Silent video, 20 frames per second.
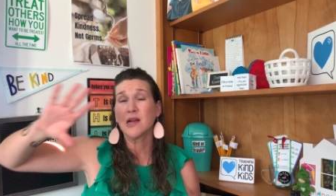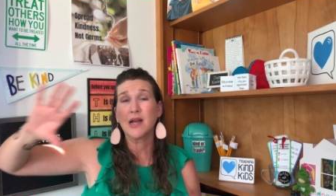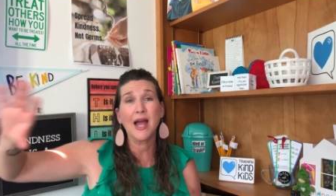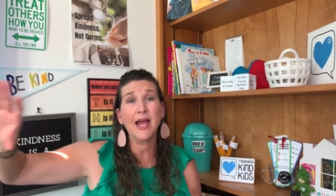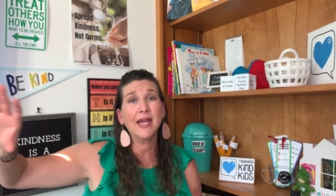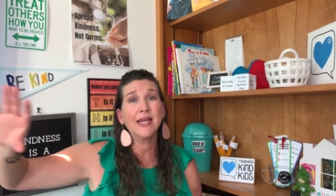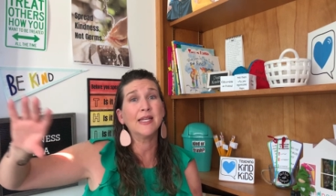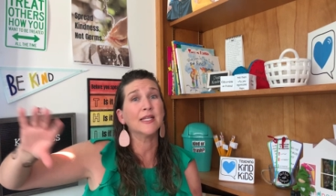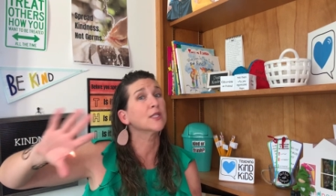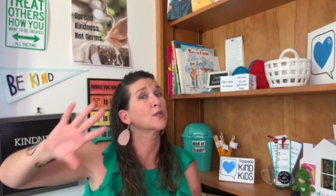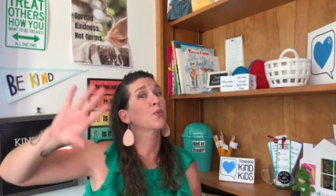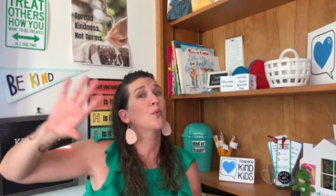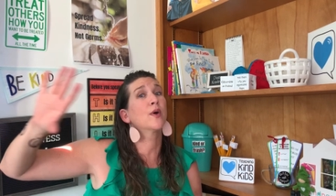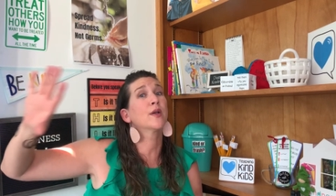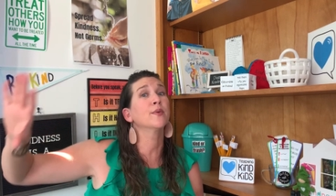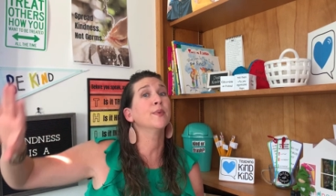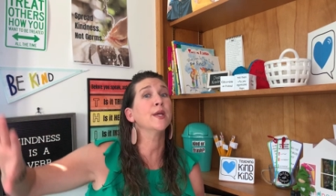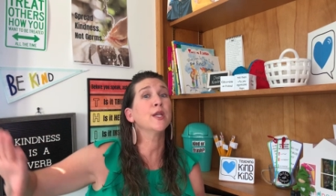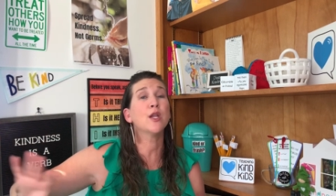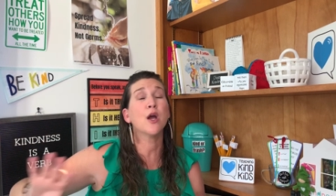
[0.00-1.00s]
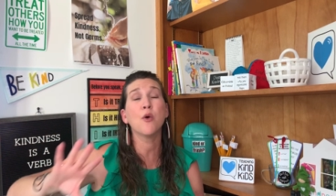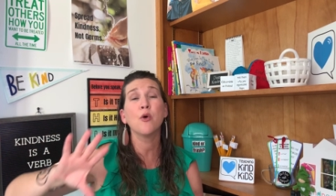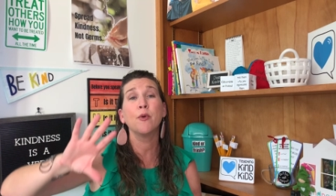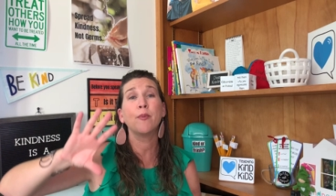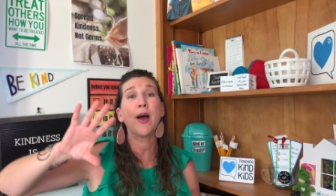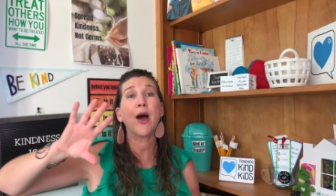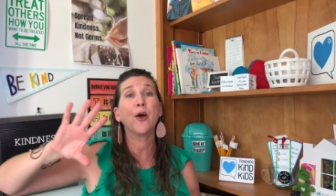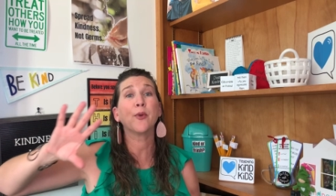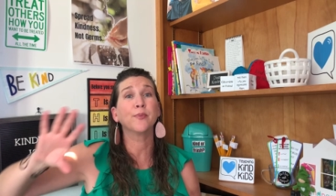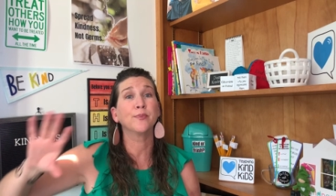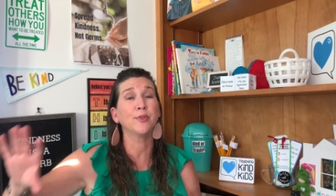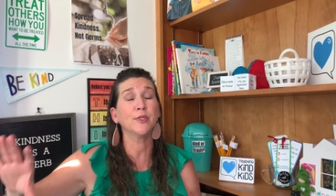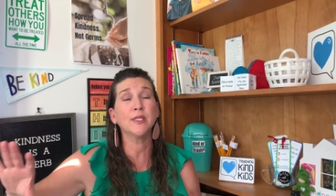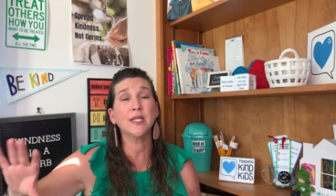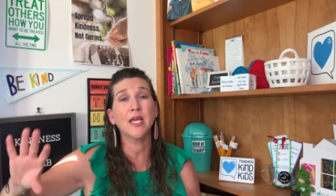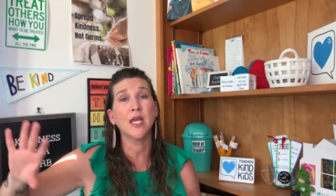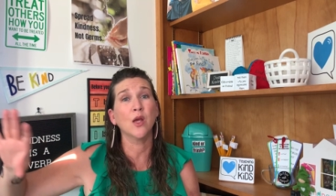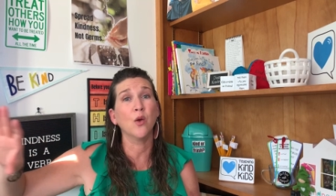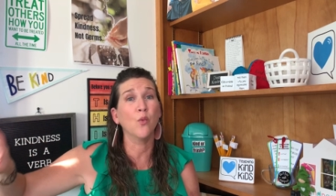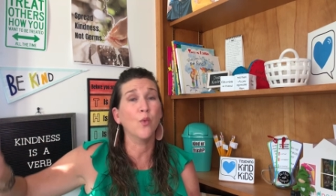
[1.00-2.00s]
kindness? What do we know about
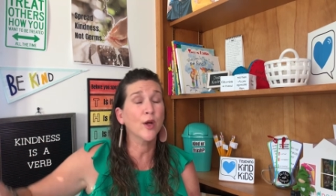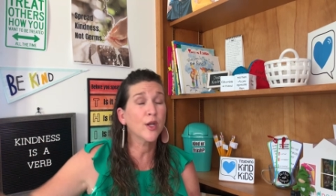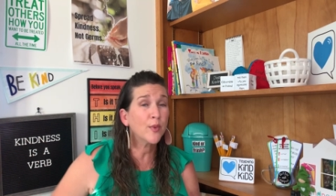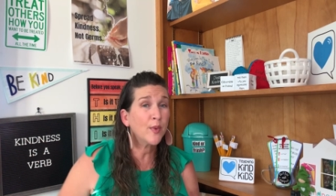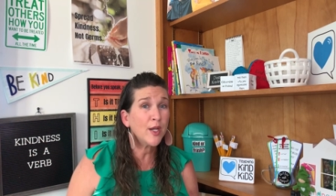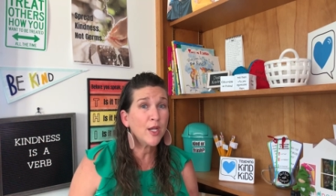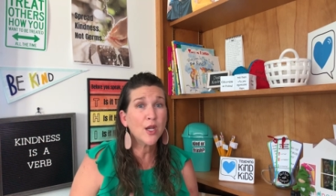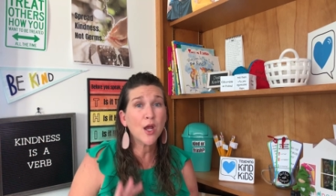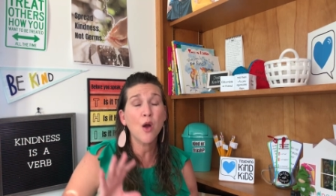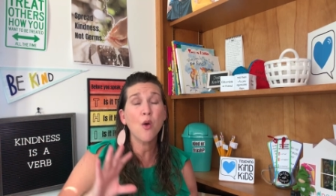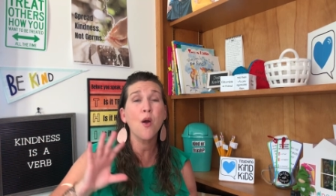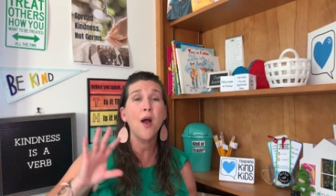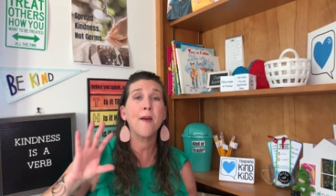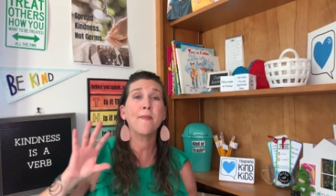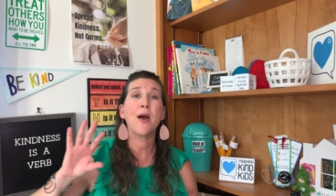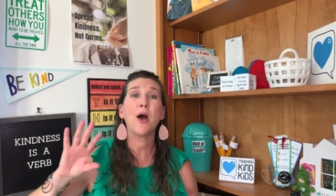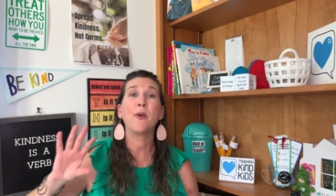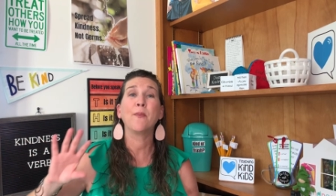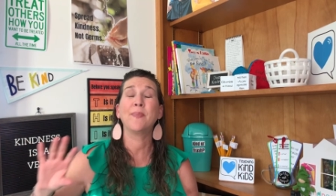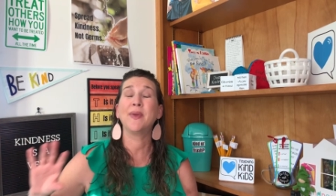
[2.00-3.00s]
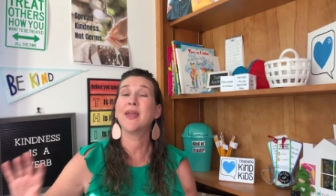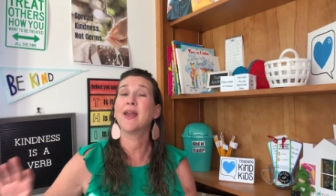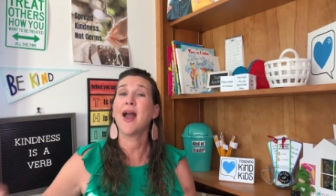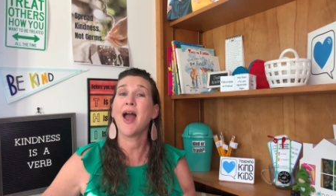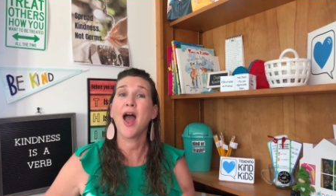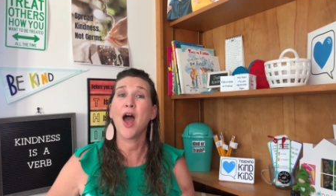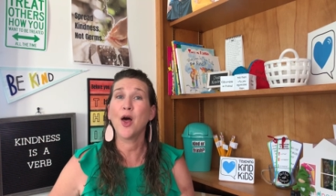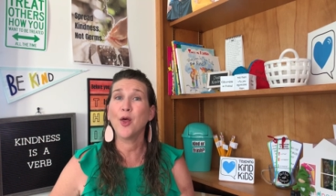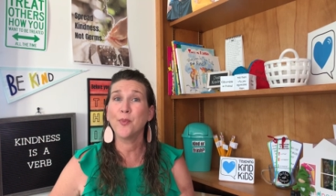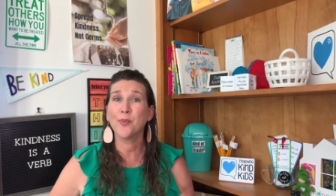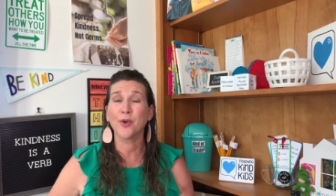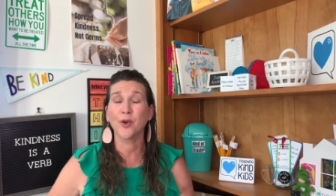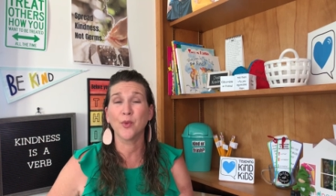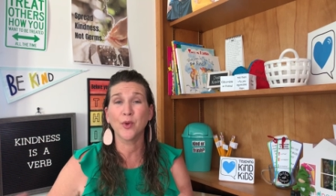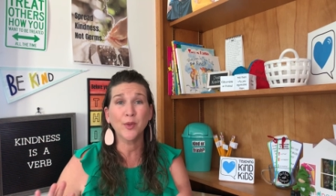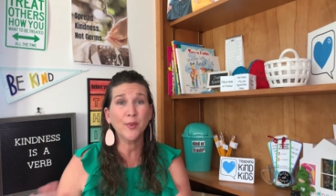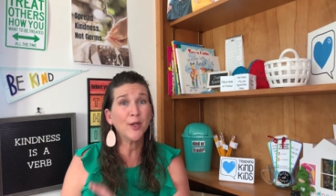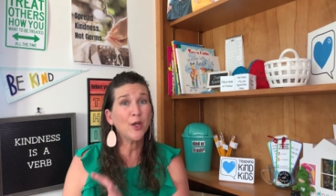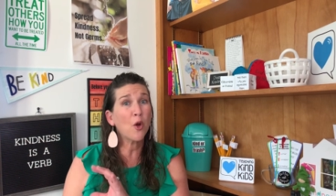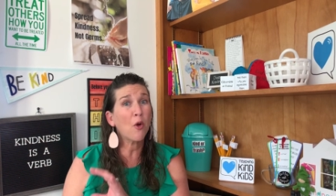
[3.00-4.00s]
bullying? What do we know about being a helper? What
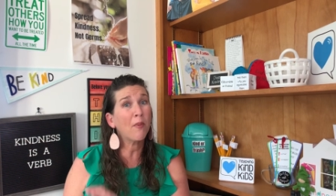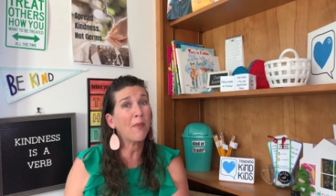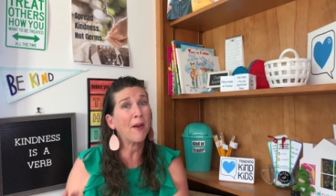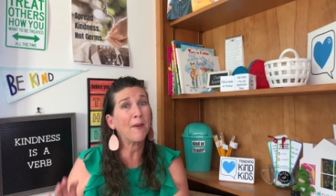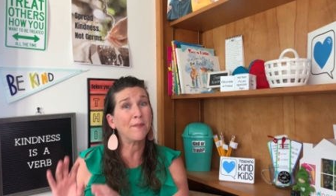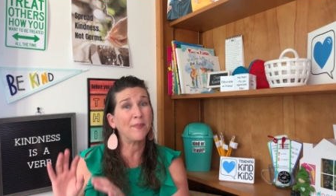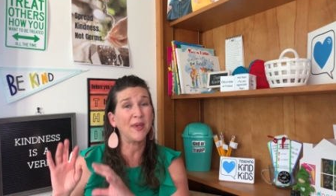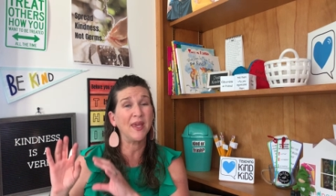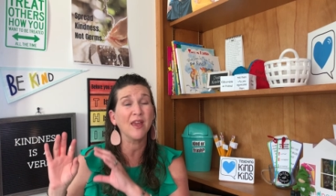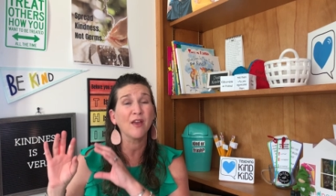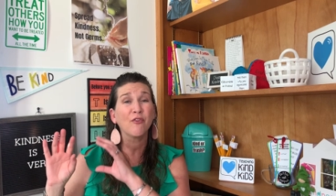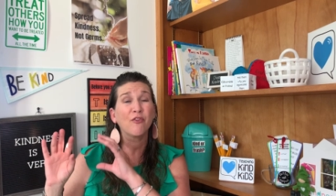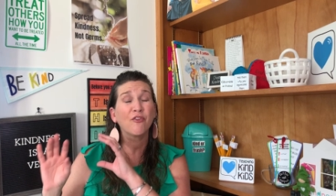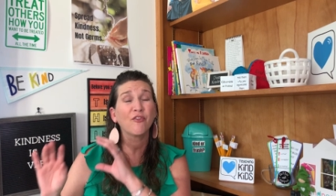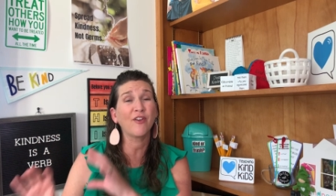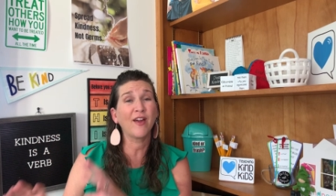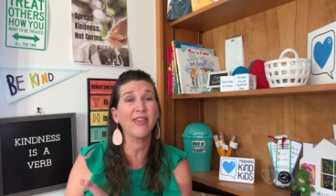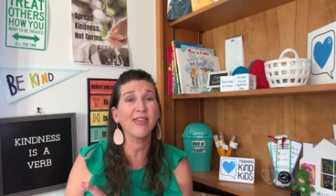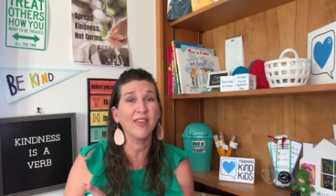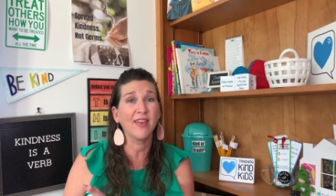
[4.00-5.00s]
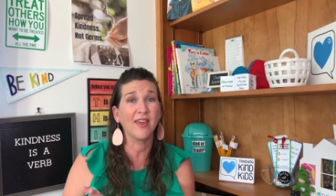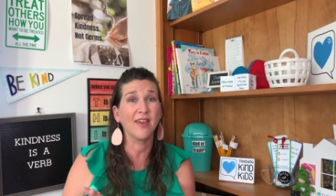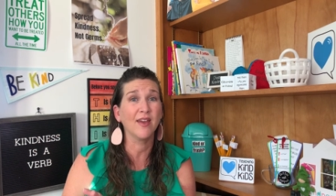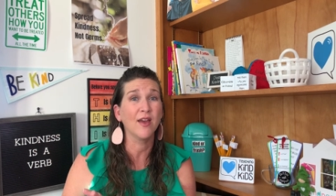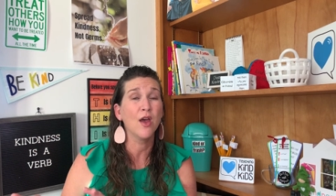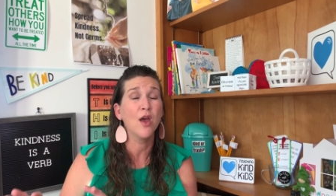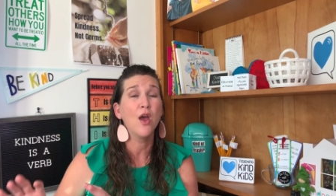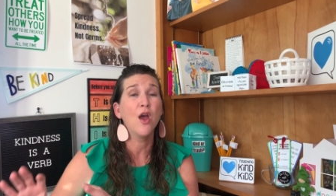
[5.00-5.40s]
do we know about being friendly?